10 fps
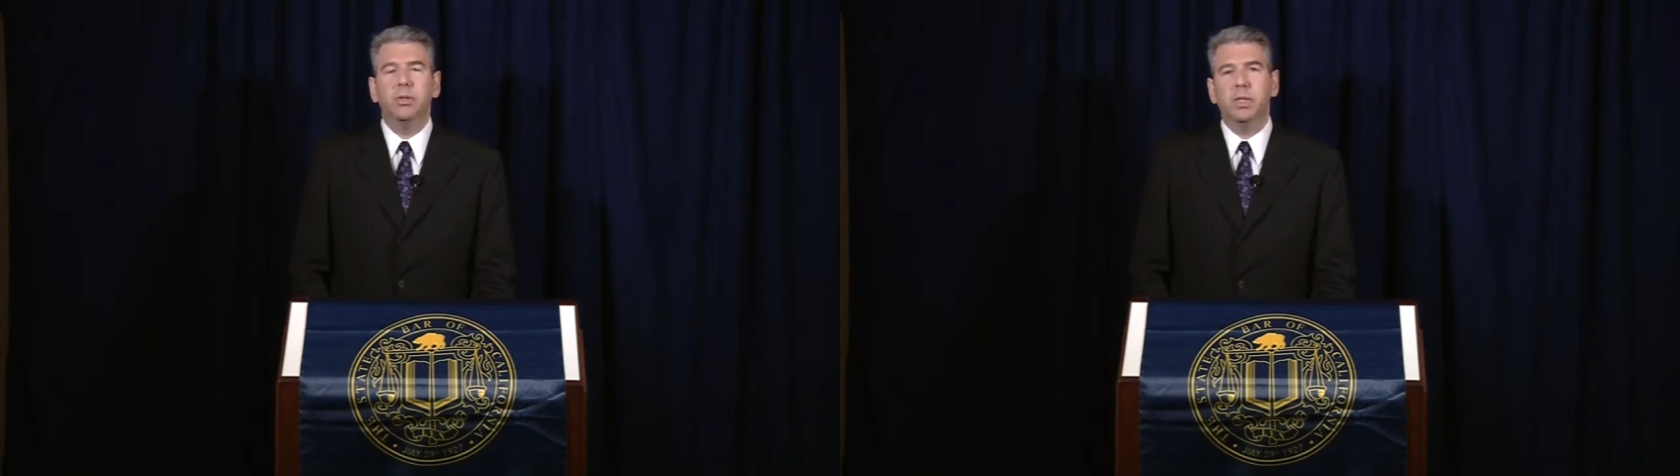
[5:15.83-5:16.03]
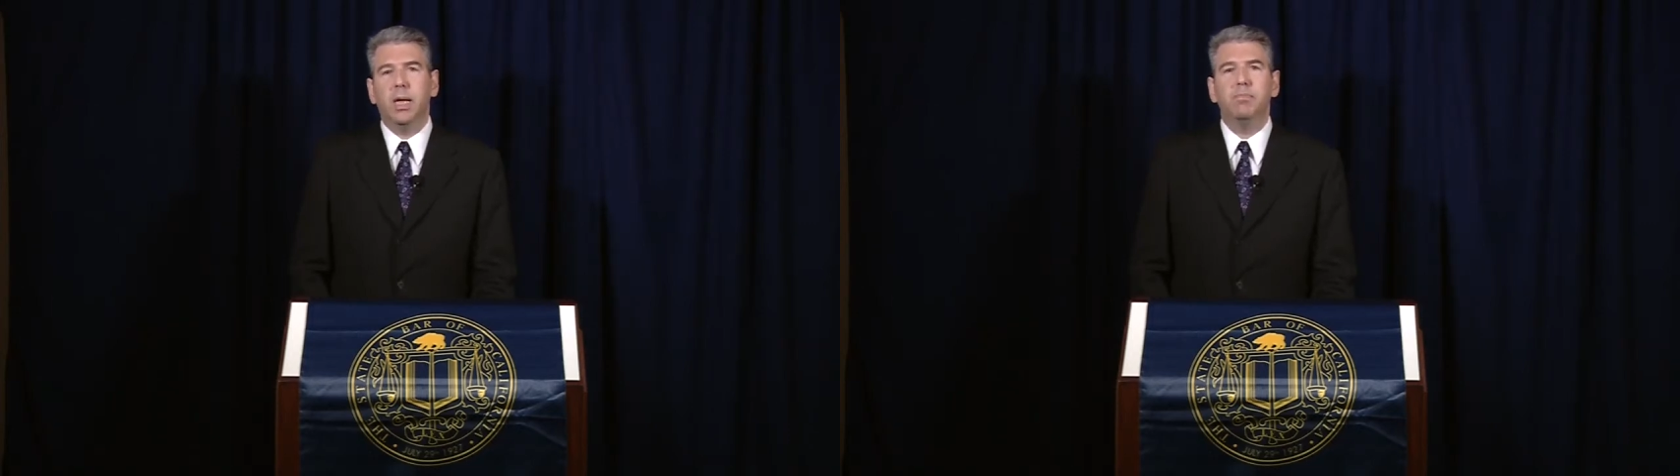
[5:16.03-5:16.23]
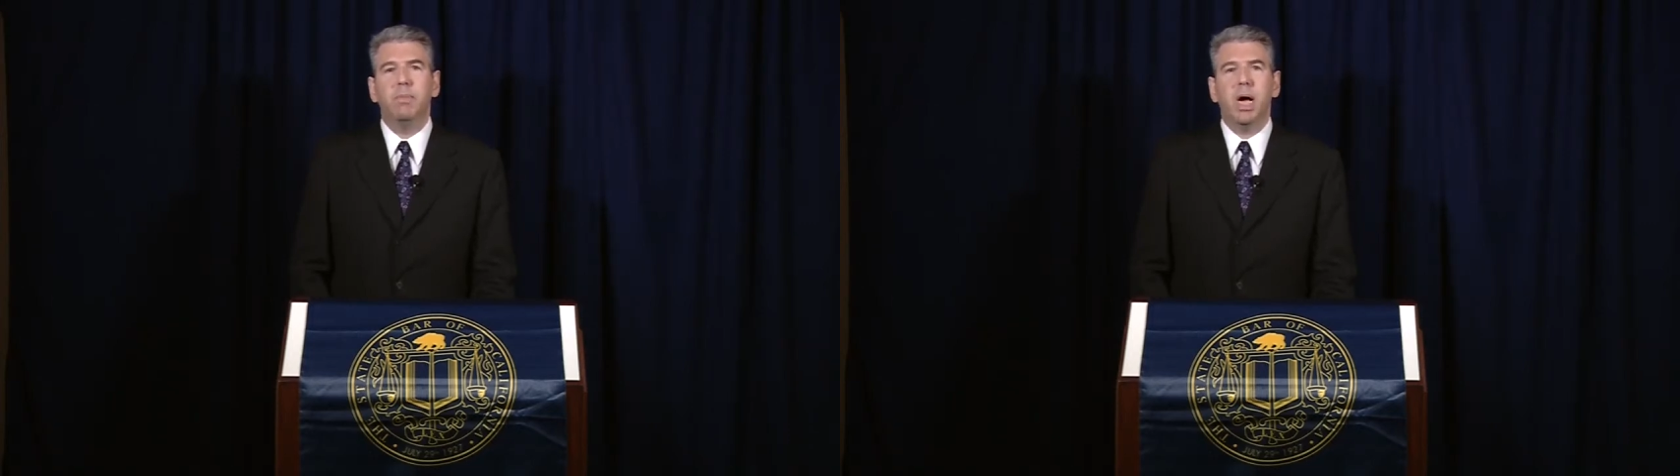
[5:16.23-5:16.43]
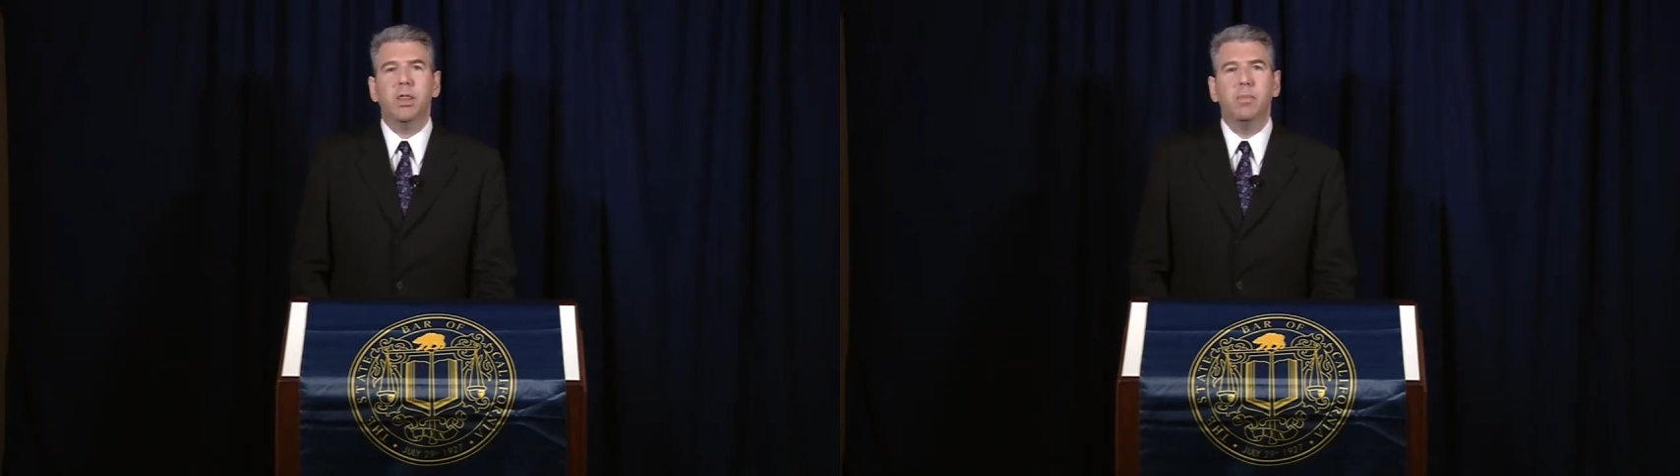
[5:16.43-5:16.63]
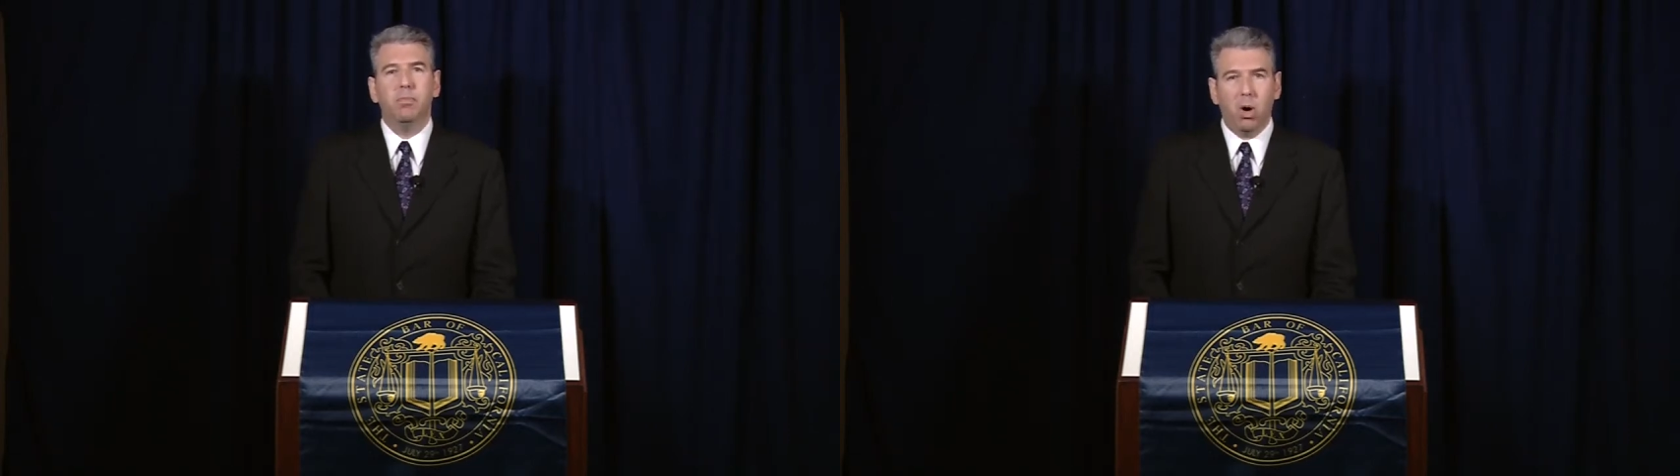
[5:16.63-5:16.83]
set by
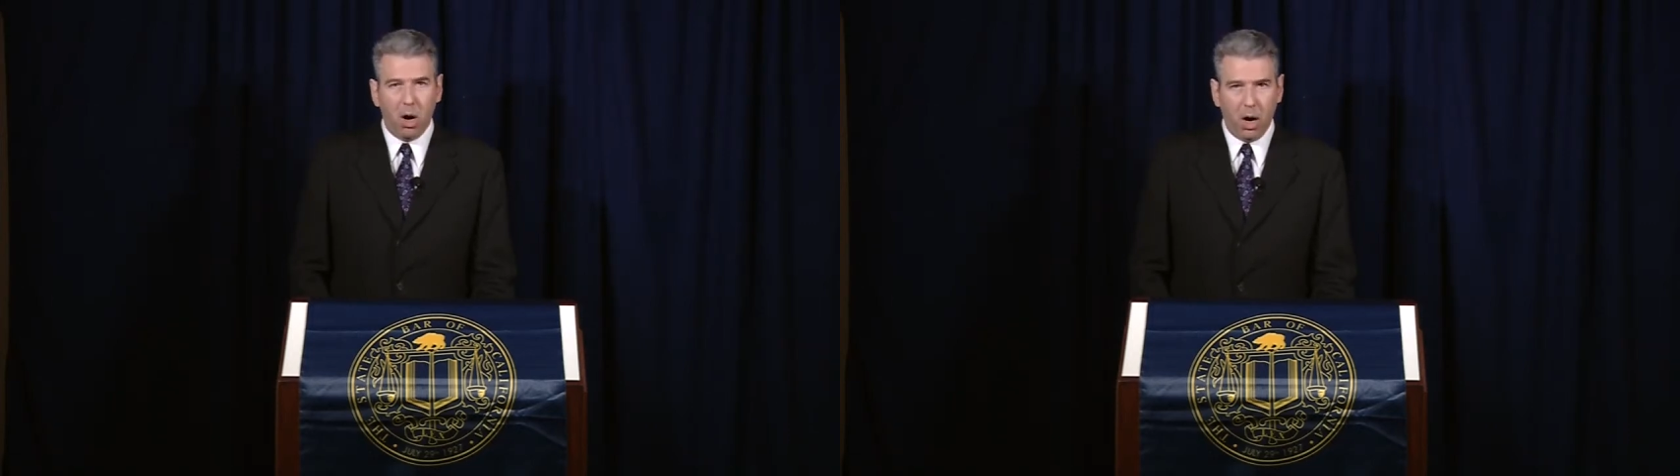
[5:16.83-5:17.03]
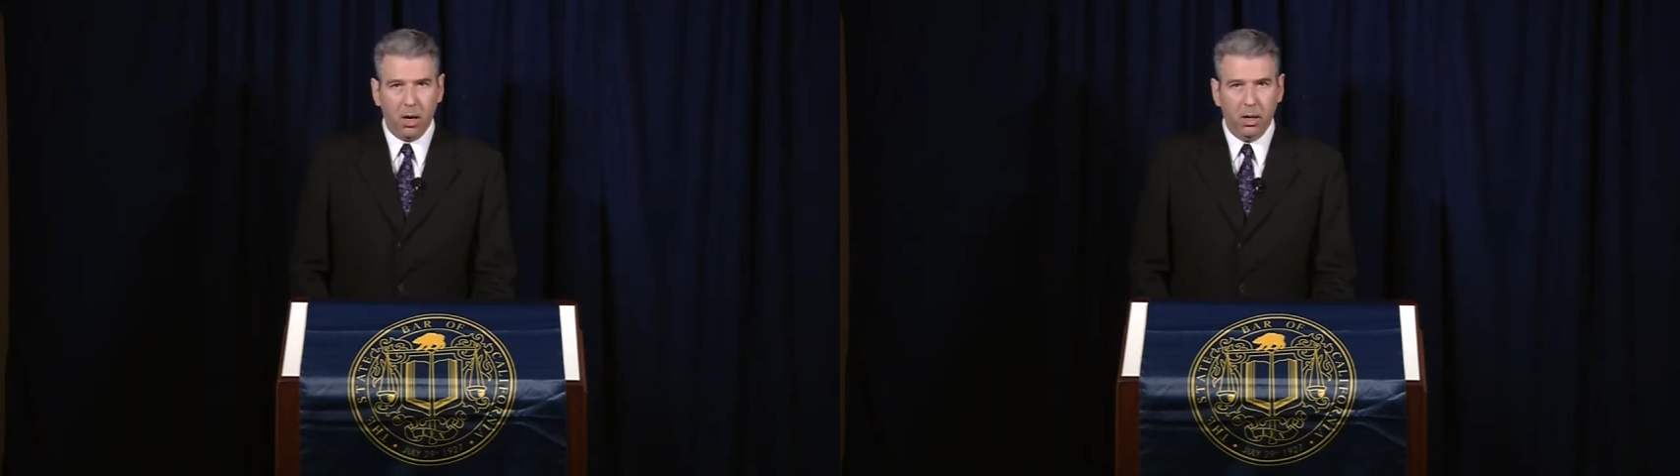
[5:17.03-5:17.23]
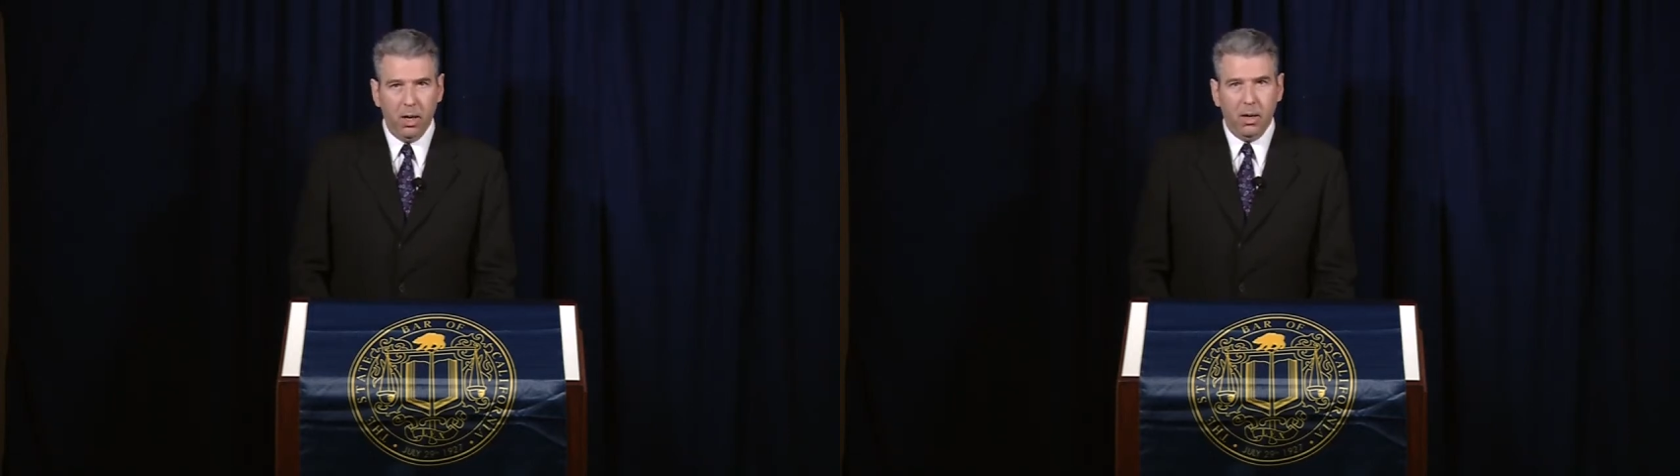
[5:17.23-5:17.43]
the bar.